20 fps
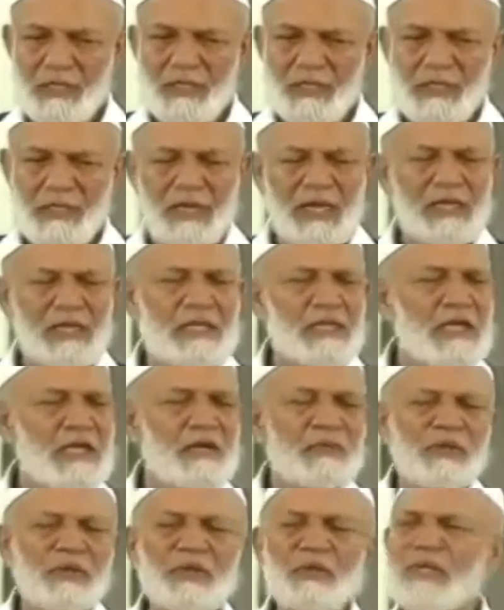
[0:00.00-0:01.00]
Right?
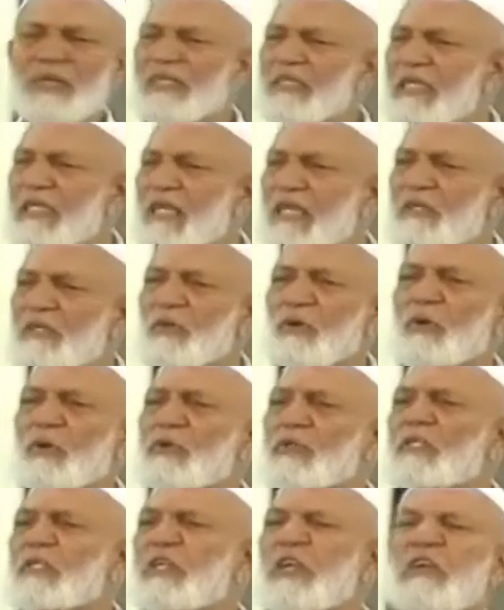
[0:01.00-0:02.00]
When you're sick, you go
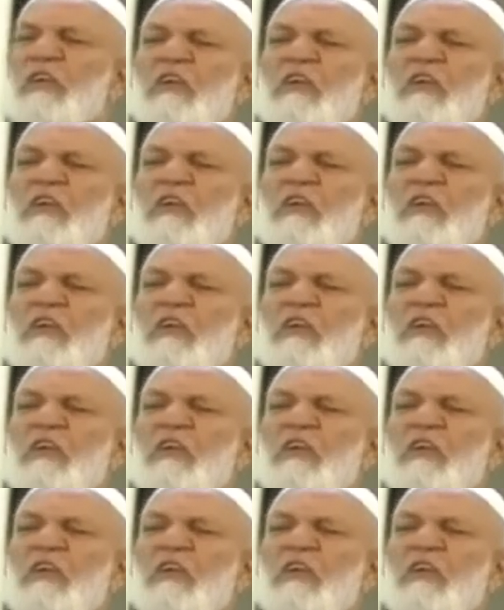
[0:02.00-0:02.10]
to the general